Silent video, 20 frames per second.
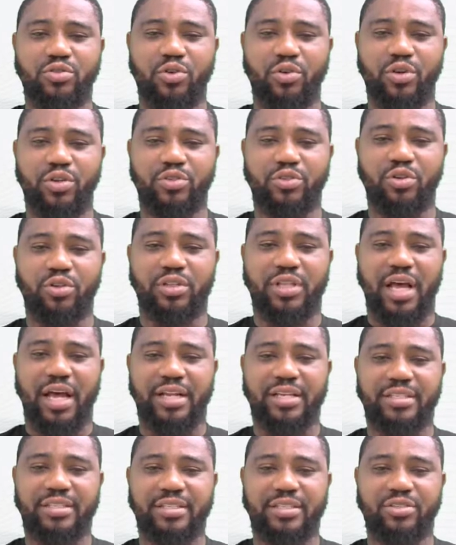horizontal,
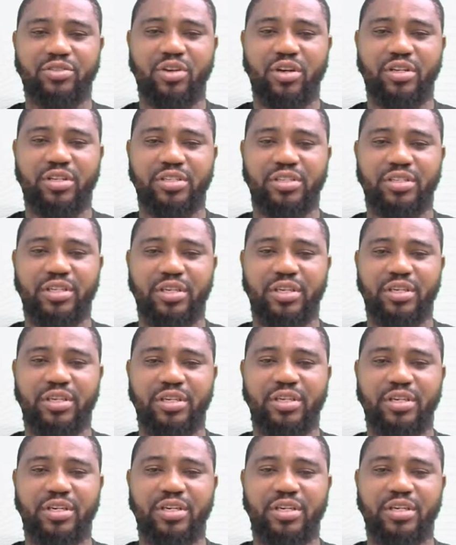this one is
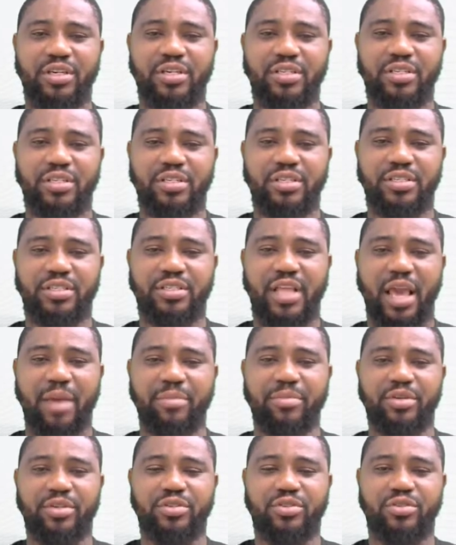the
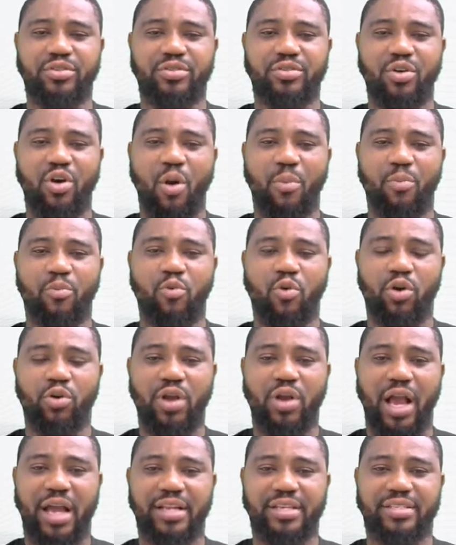stem is upward,
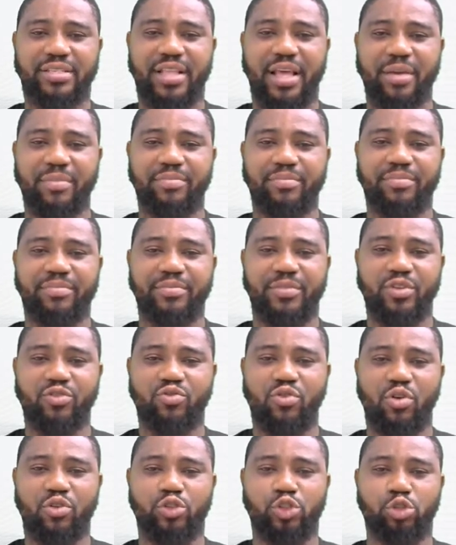look at the stem.
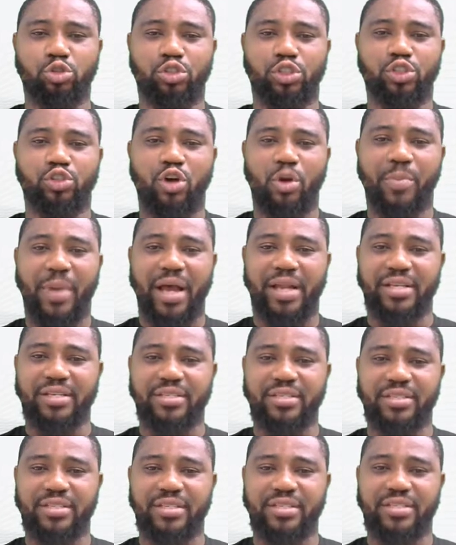This one shooting up at
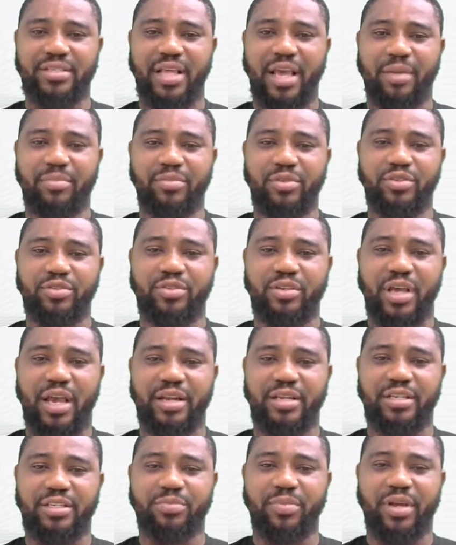this is the stem. This is why
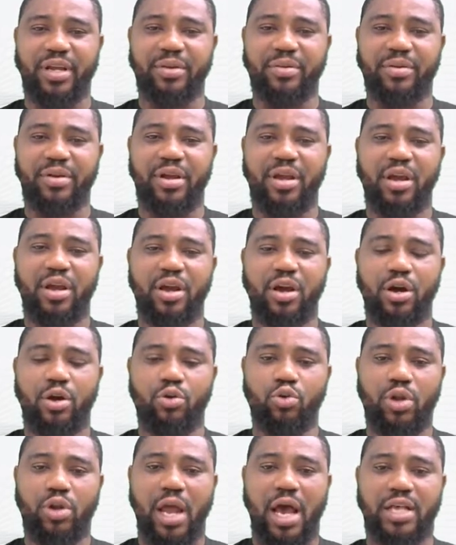it's playing
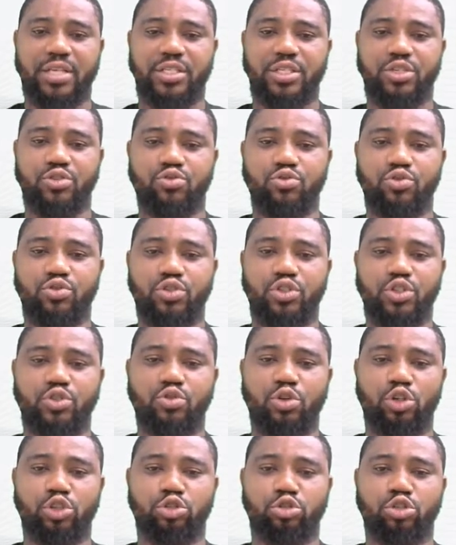role as the roots.
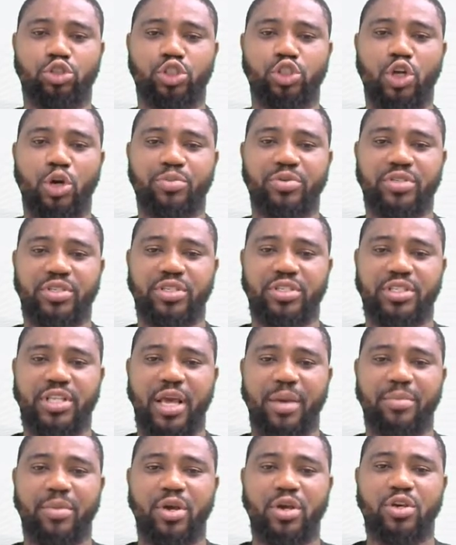This one shooting up is the
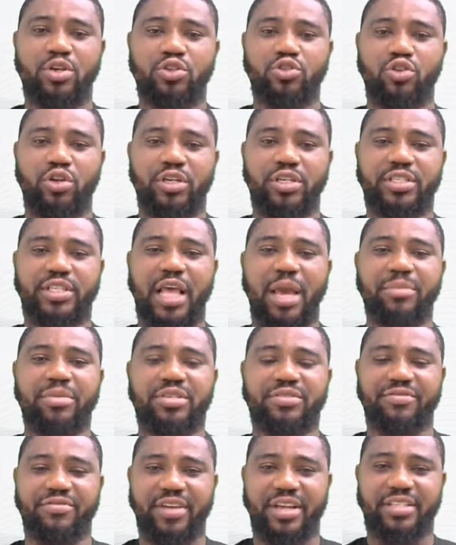stem. So the stem
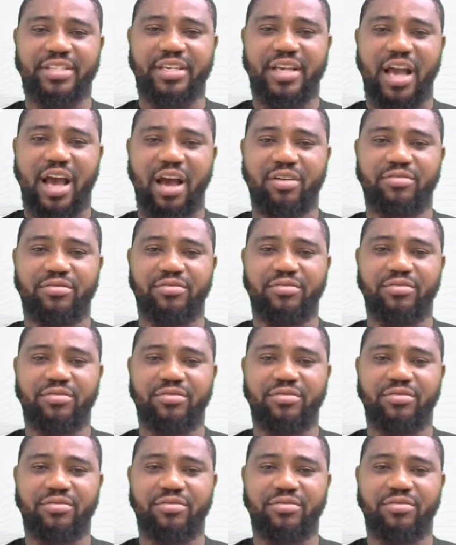is vertical.